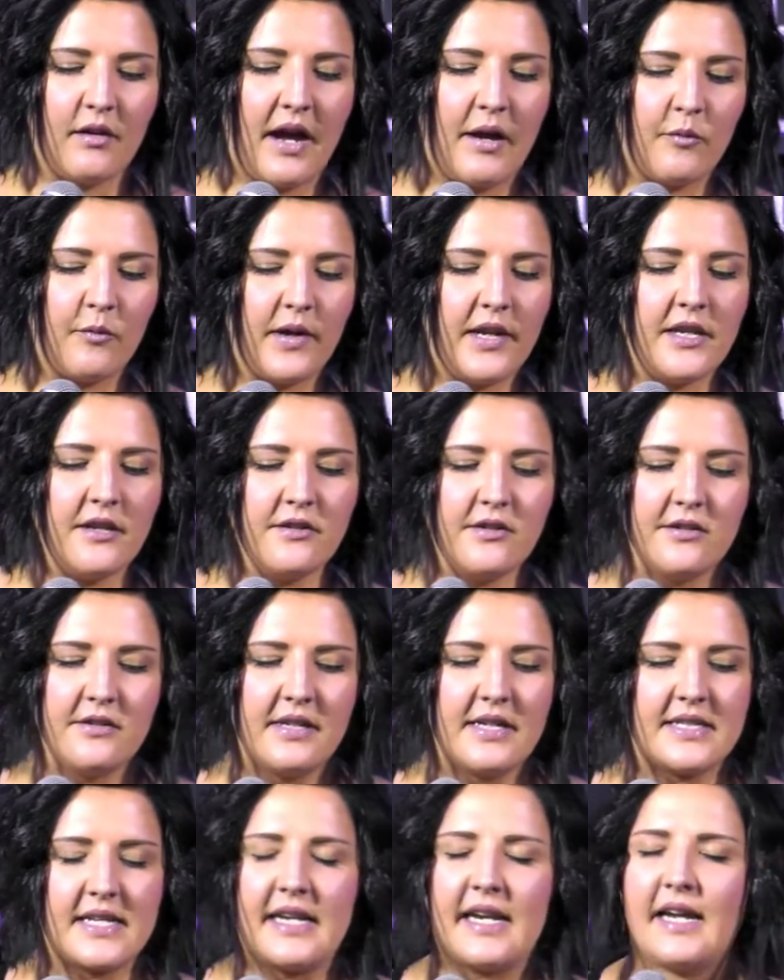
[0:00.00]
When you do
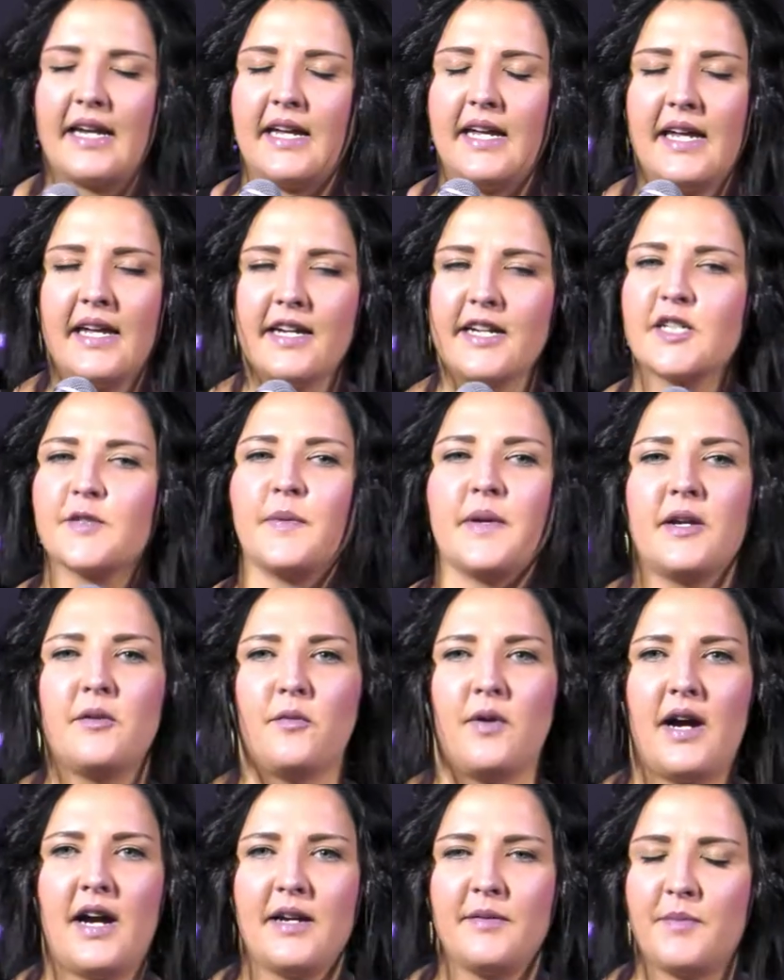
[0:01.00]
this, and I can't explain
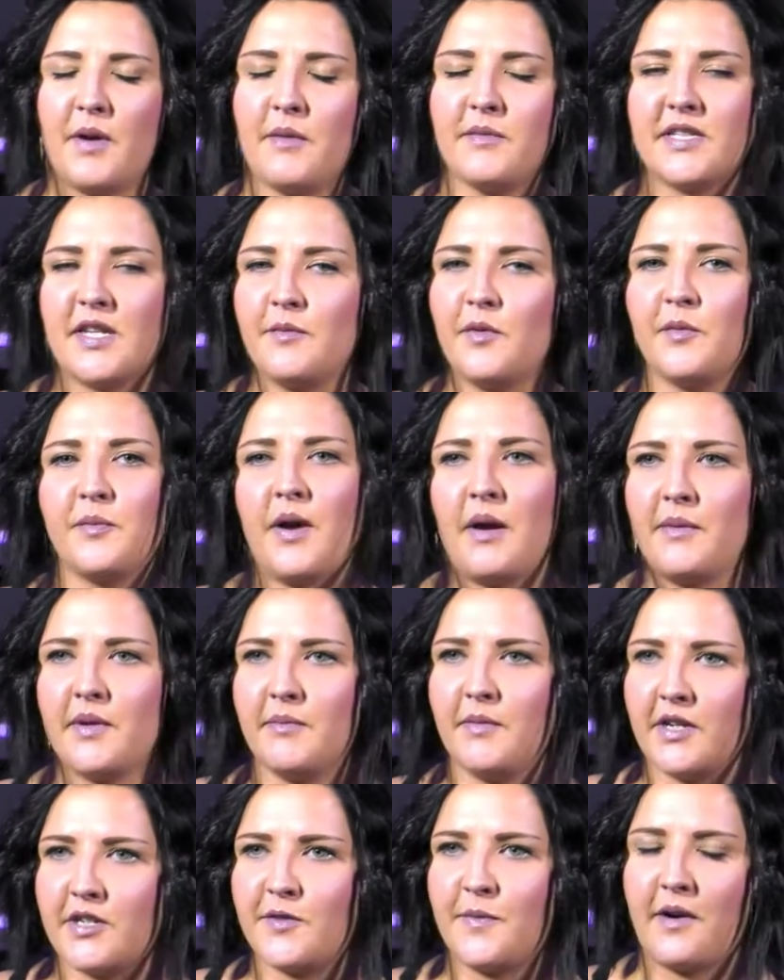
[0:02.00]
why, someone probably
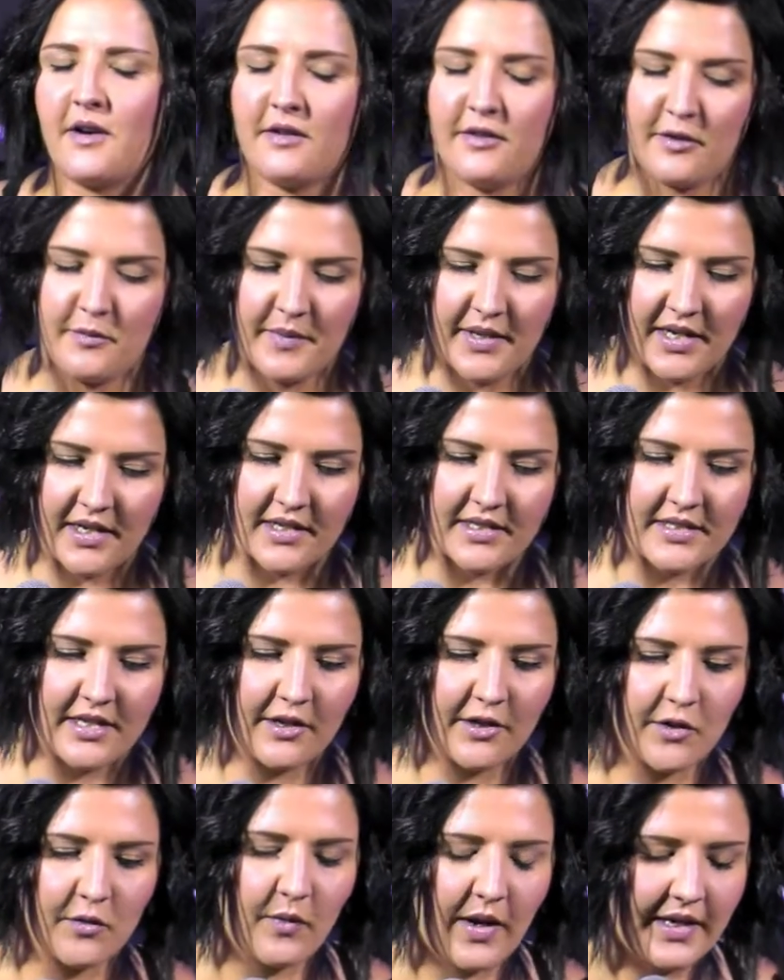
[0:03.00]
much smarter than me could tell
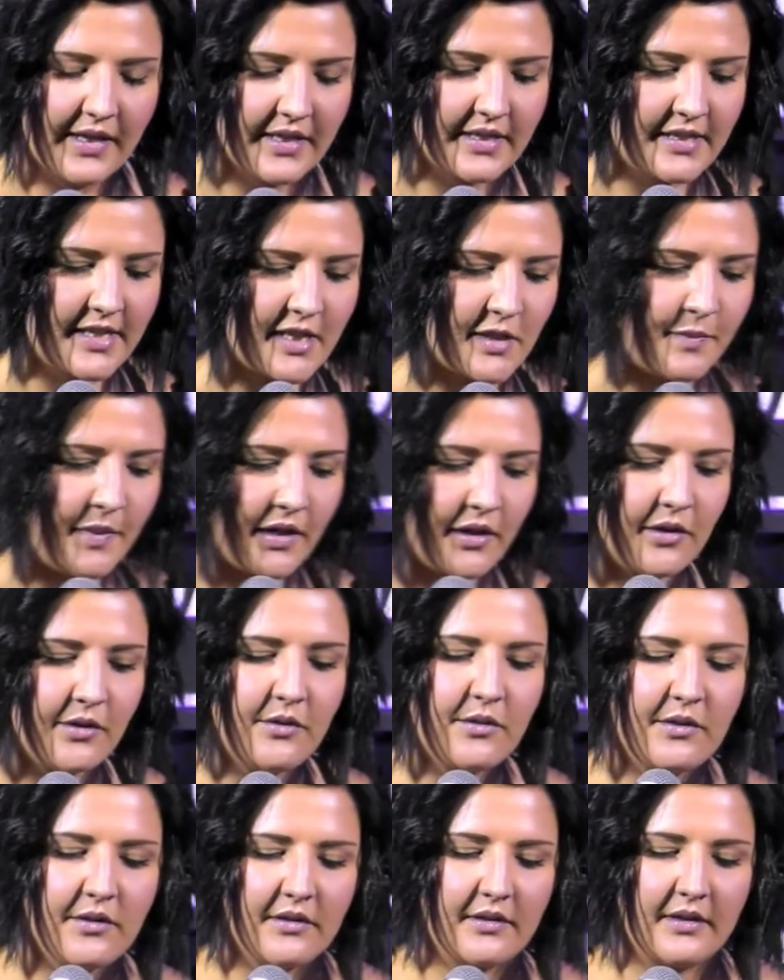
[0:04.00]
you why this is, but
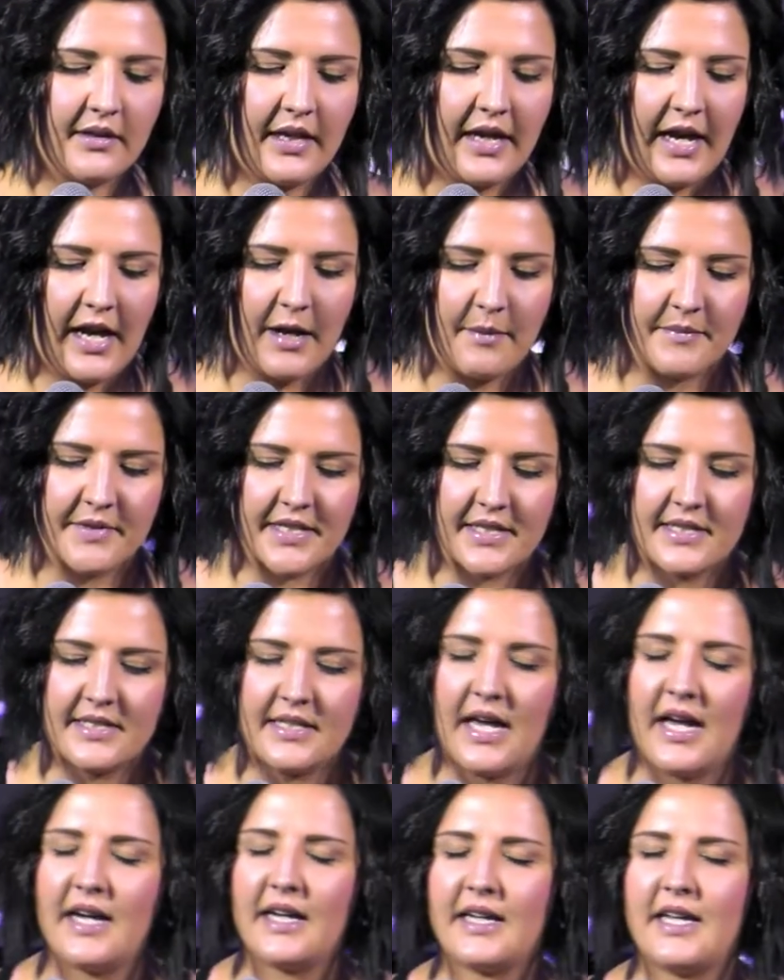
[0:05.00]
Google does
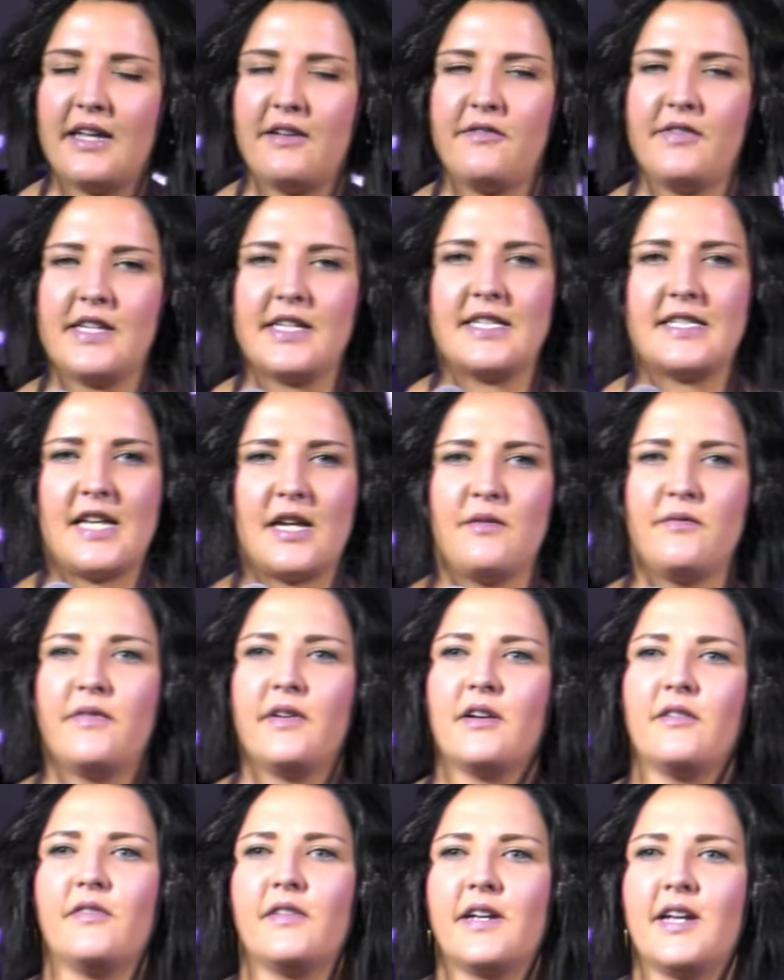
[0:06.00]
not give the same
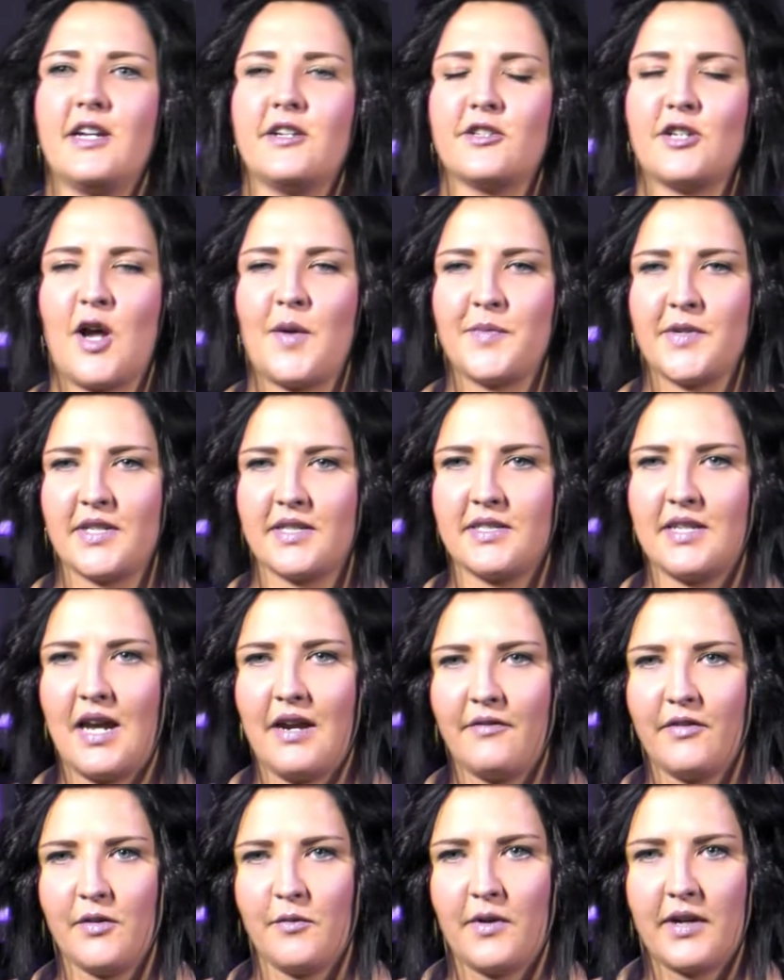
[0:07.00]
verification options to
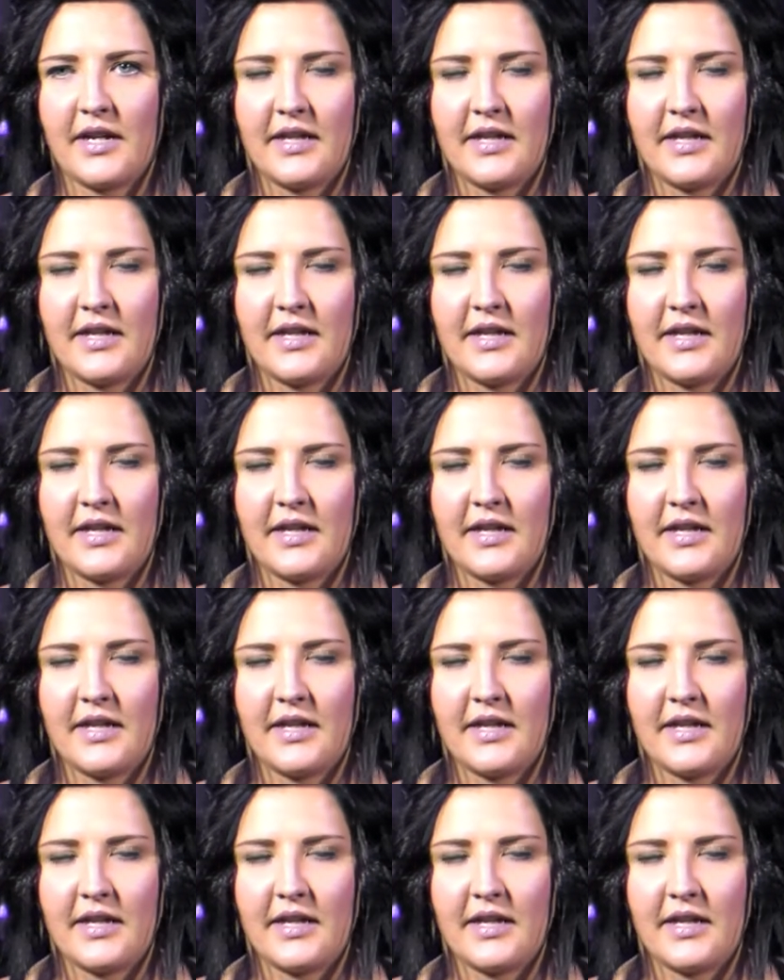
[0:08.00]
everyone.